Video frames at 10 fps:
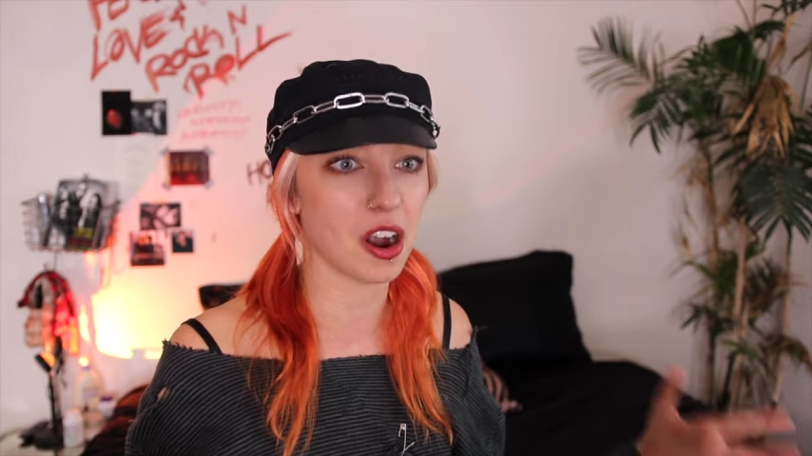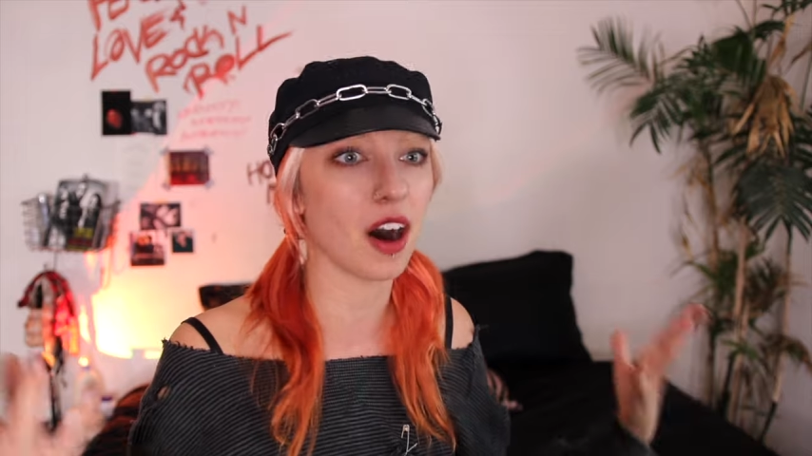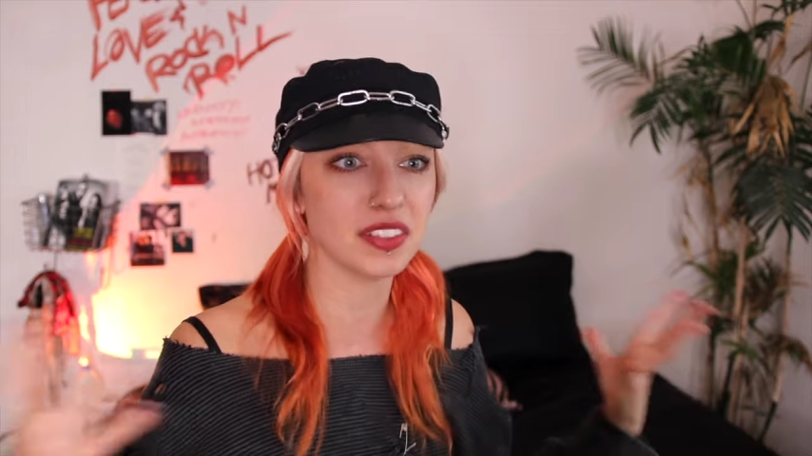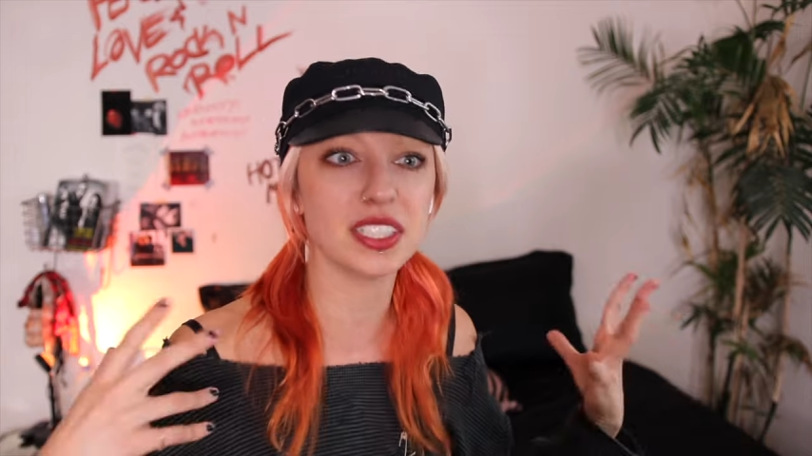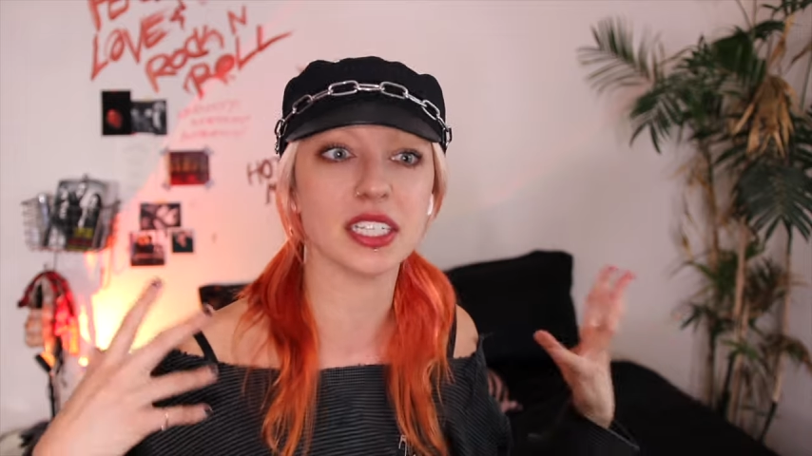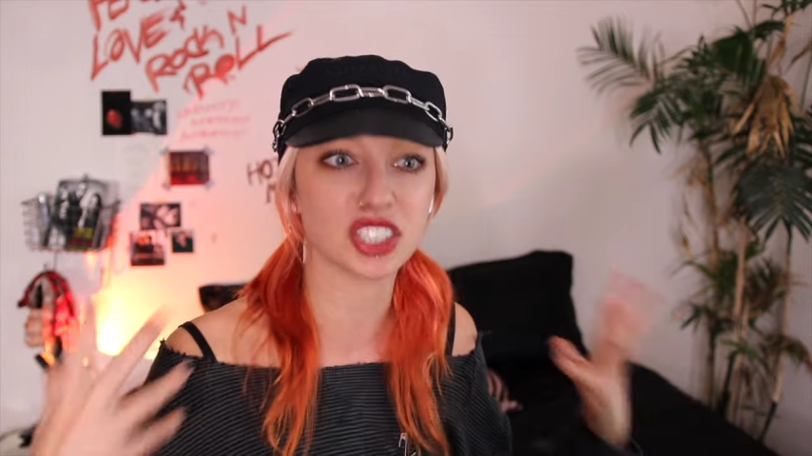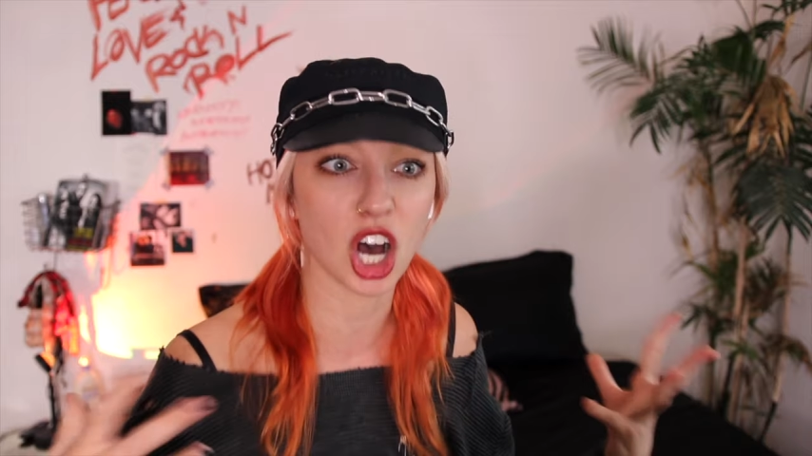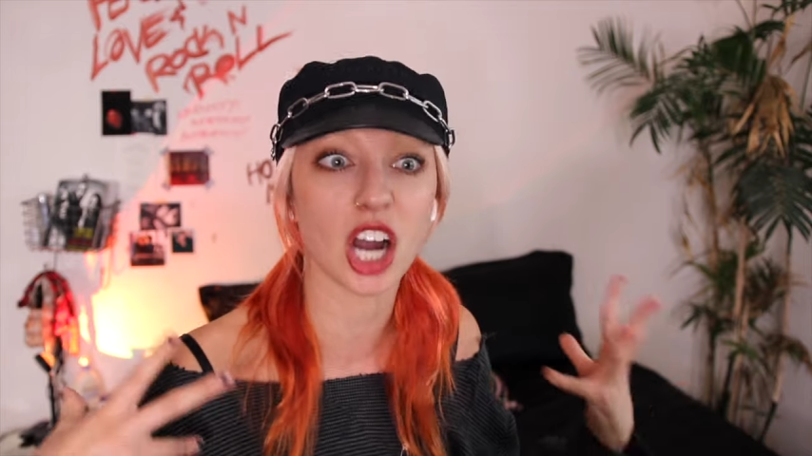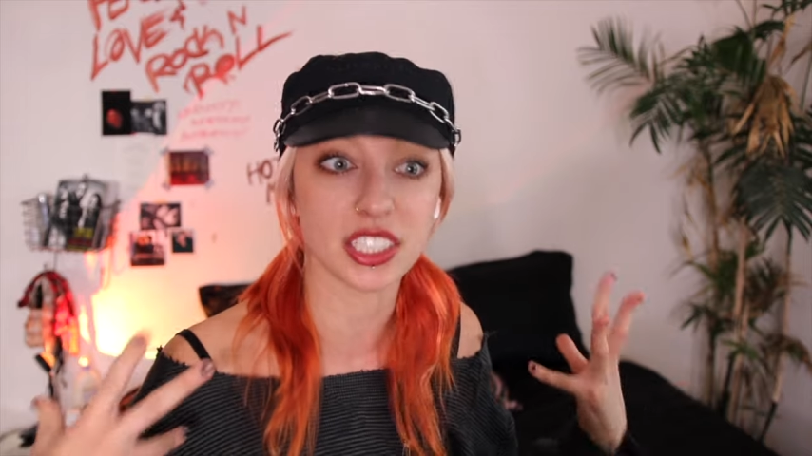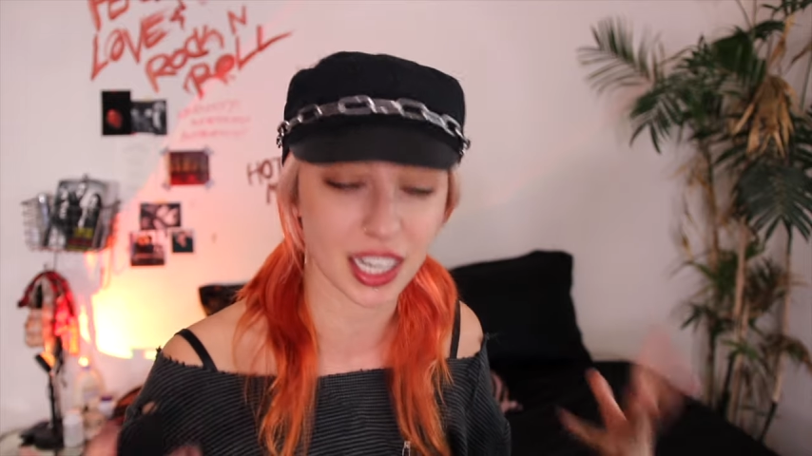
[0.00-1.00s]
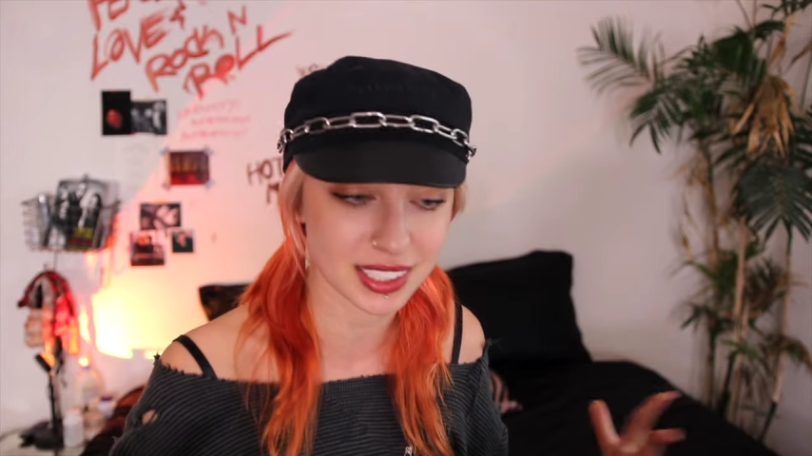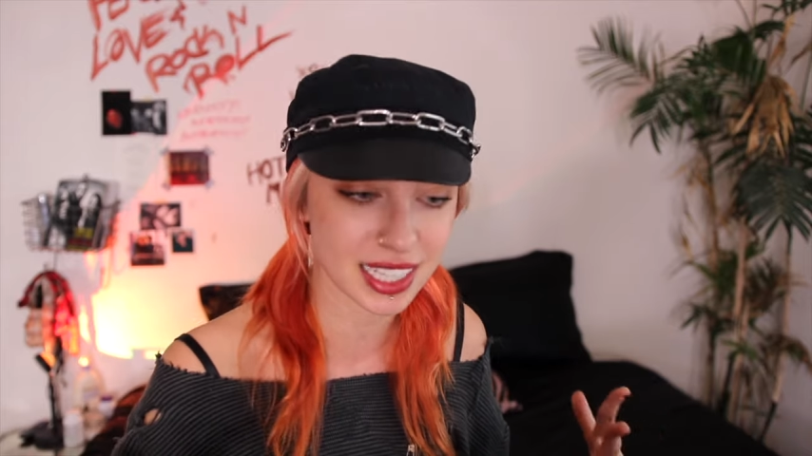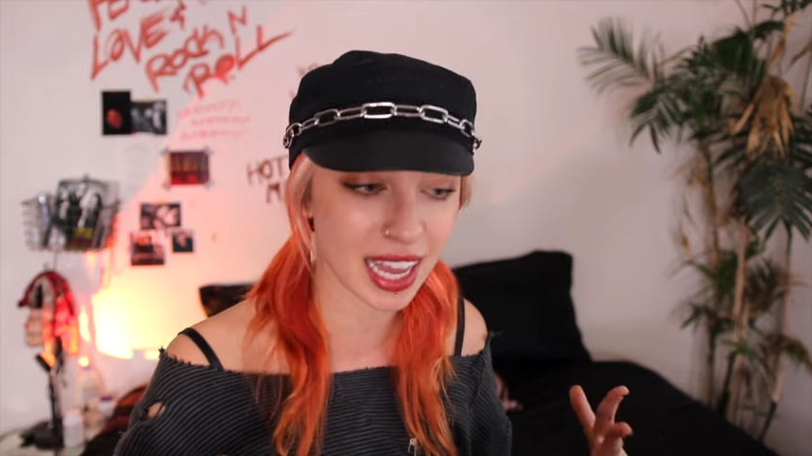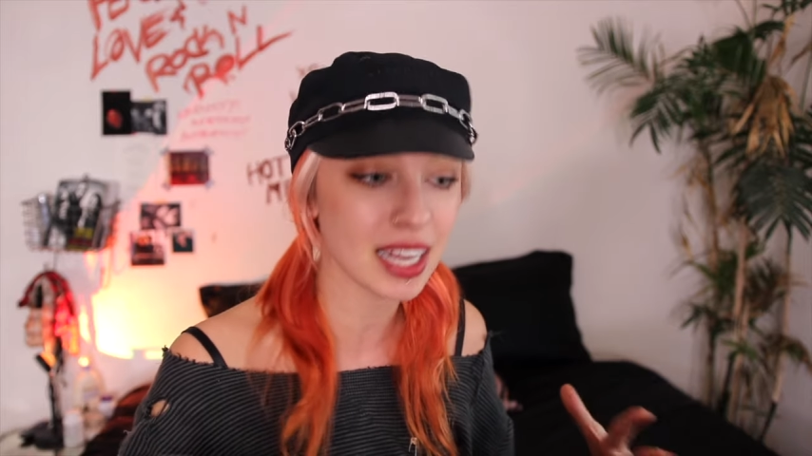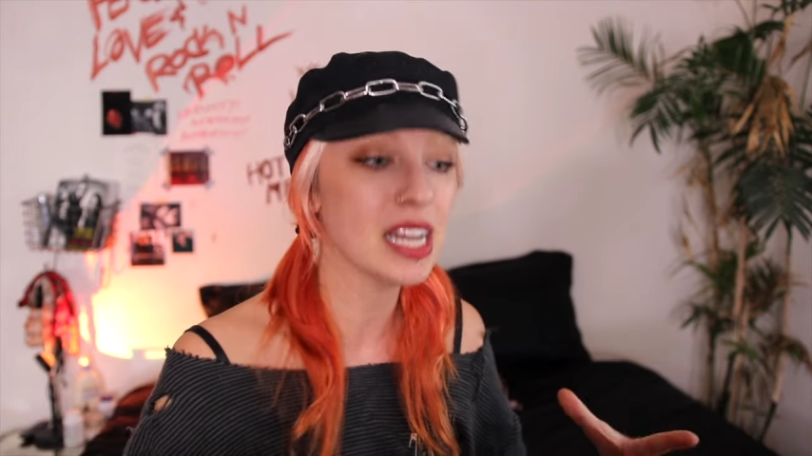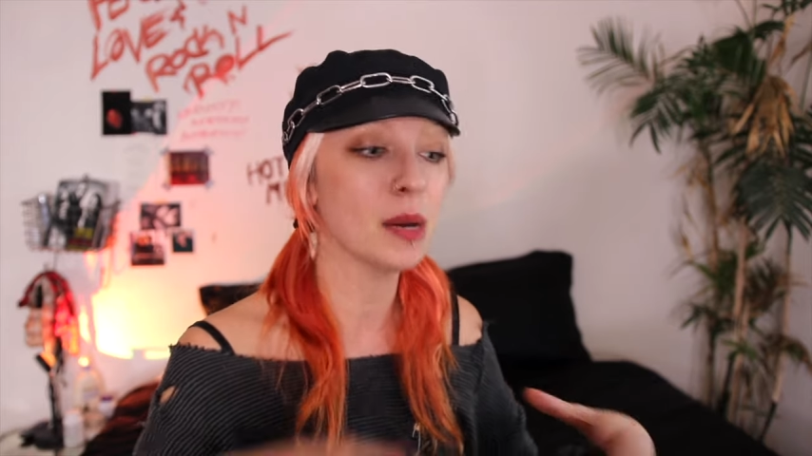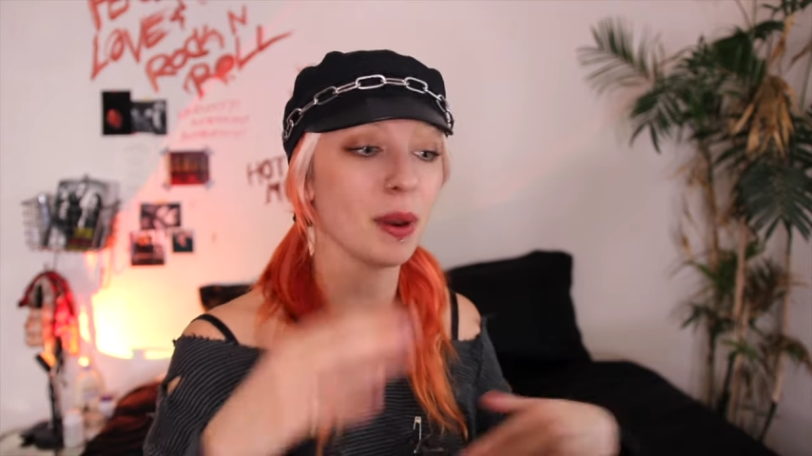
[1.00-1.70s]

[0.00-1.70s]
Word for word: Obviously a song does that,